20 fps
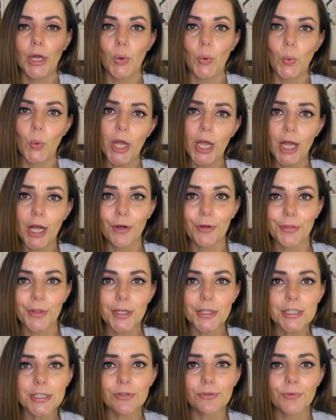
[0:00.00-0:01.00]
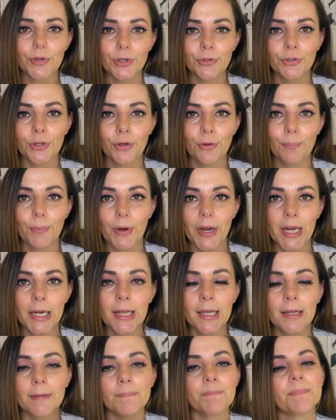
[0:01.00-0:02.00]
wow, that's a real
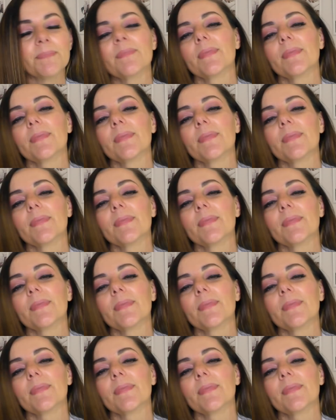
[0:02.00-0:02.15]
no-brainer.